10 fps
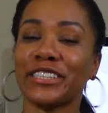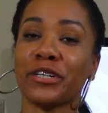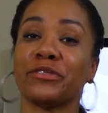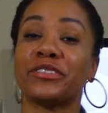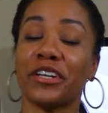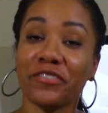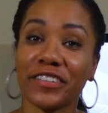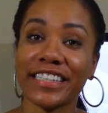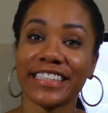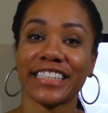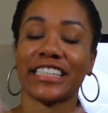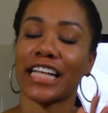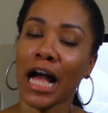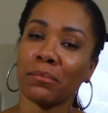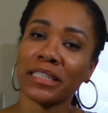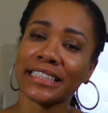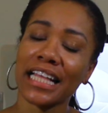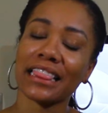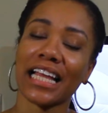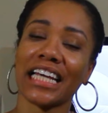so don't forget to comment,
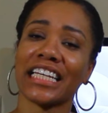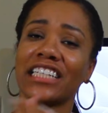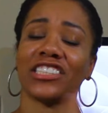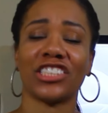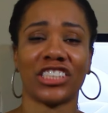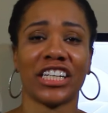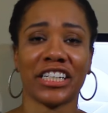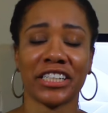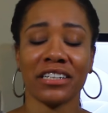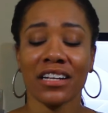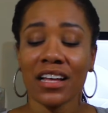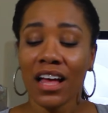like, and share.